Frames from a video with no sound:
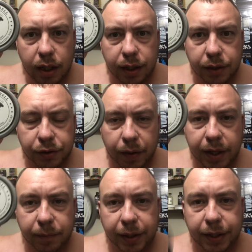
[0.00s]
It
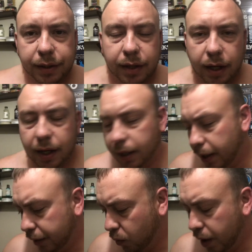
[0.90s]
intrigued me. I
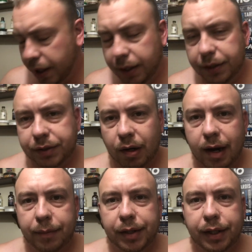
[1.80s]
liked the way he
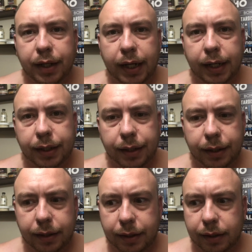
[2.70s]
described it, and
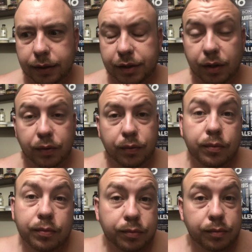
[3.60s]
so
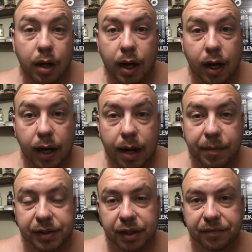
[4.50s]
I got
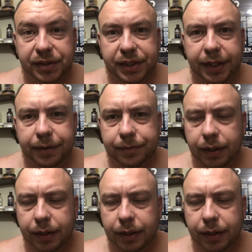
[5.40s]
myself a set.